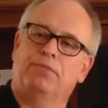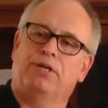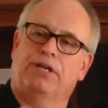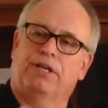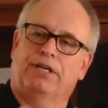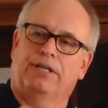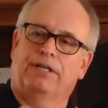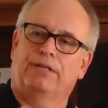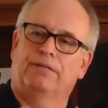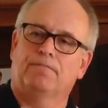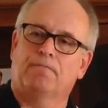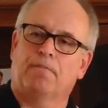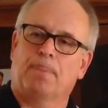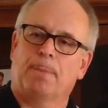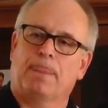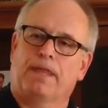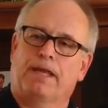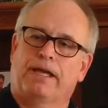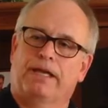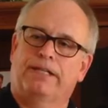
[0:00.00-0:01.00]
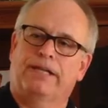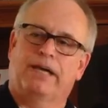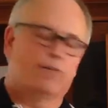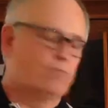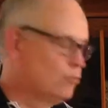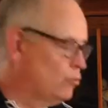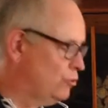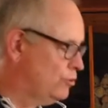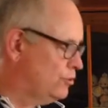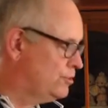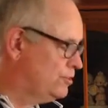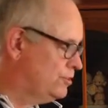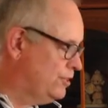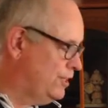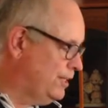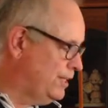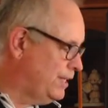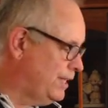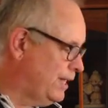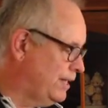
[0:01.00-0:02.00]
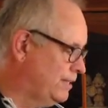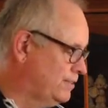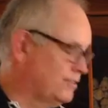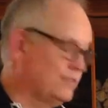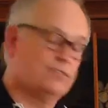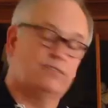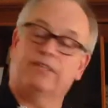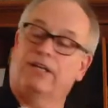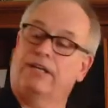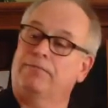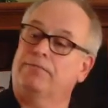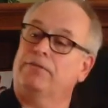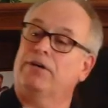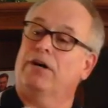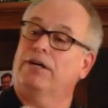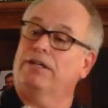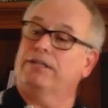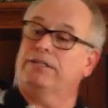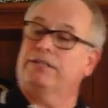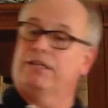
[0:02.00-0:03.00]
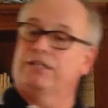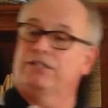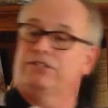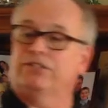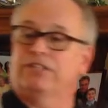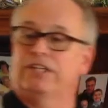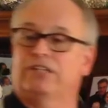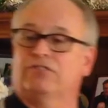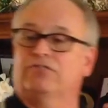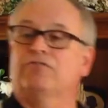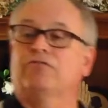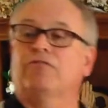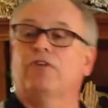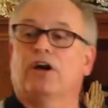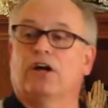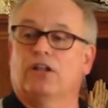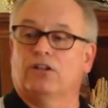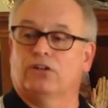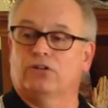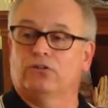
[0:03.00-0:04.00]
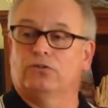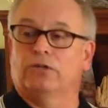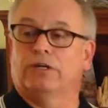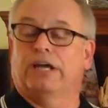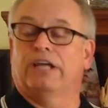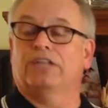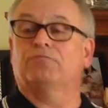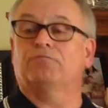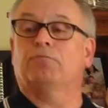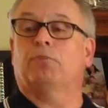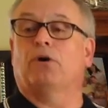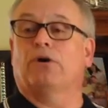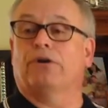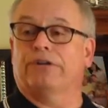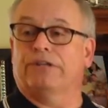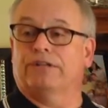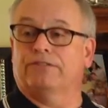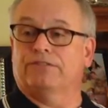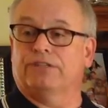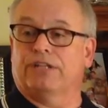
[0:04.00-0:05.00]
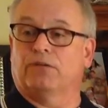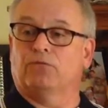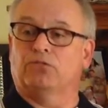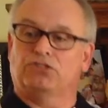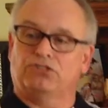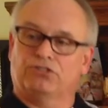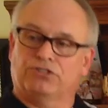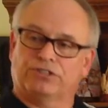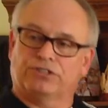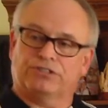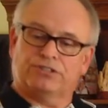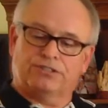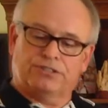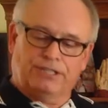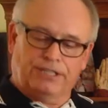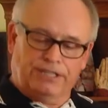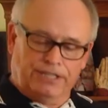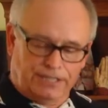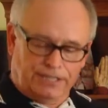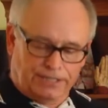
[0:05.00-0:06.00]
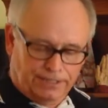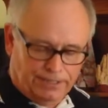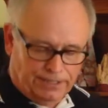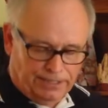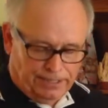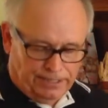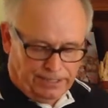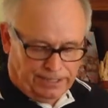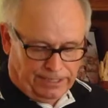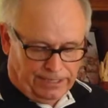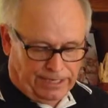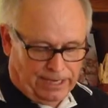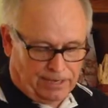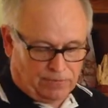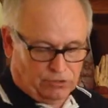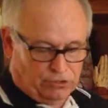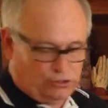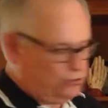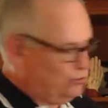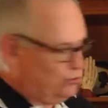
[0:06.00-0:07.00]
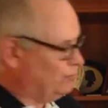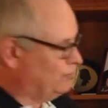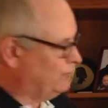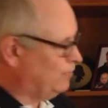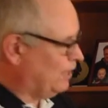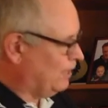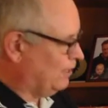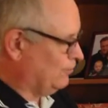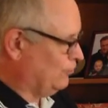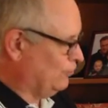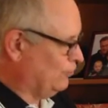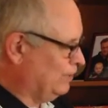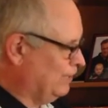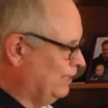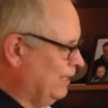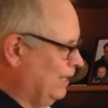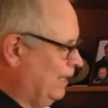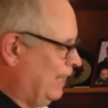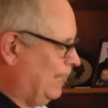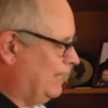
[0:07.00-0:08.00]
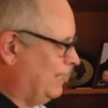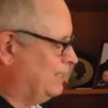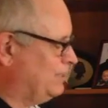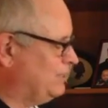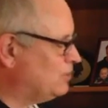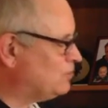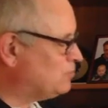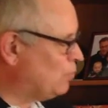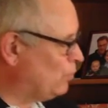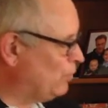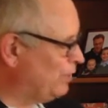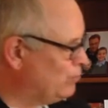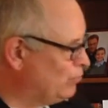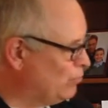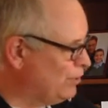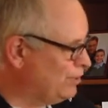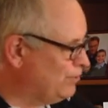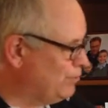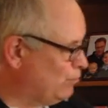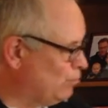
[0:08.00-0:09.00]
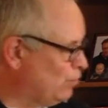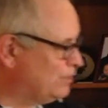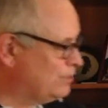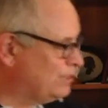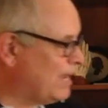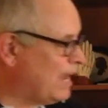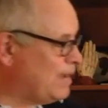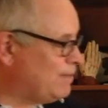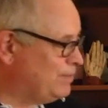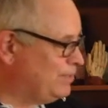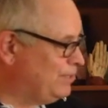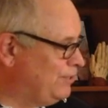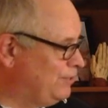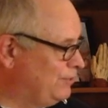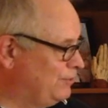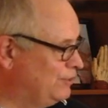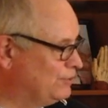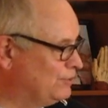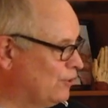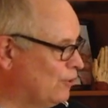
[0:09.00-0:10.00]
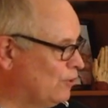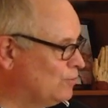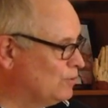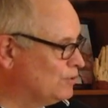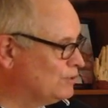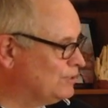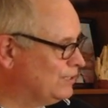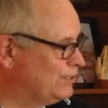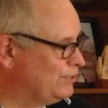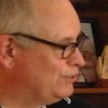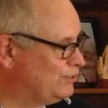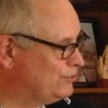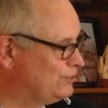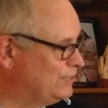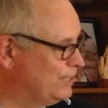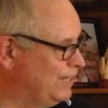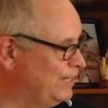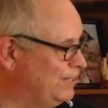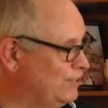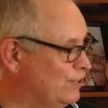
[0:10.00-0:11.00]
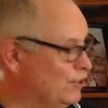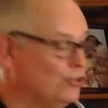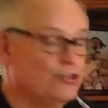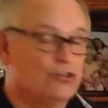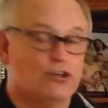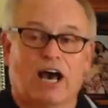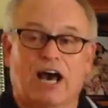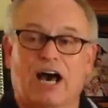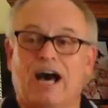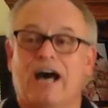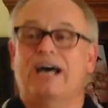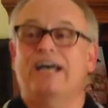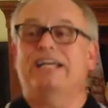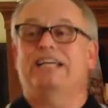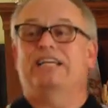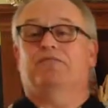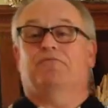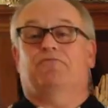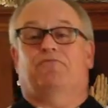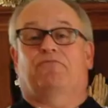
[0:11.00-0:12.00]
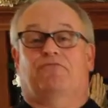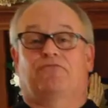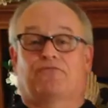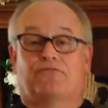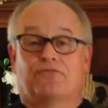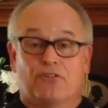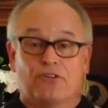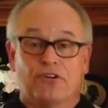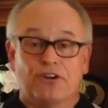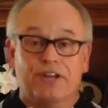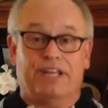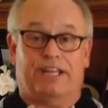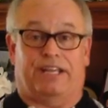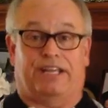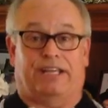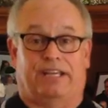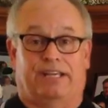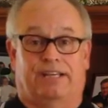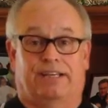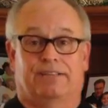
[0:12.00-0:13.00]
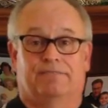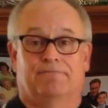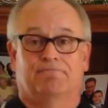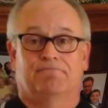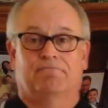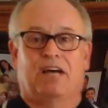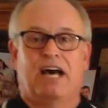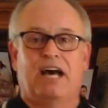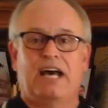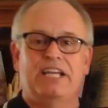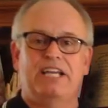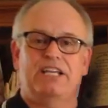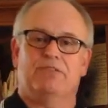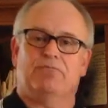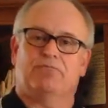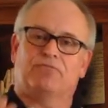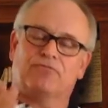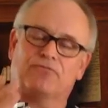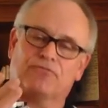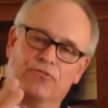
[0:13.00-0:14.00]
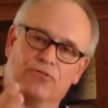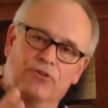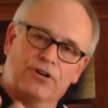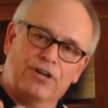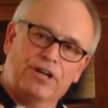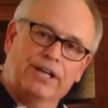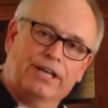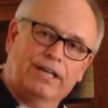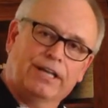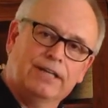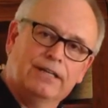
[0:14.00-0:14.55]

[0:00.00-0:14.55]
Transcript: me. And that word seek has the same connotation as follow as part of it. I want you to seek and I want you to follow. And at this point, what's happening here is almost like you're saying, I am free. I am free.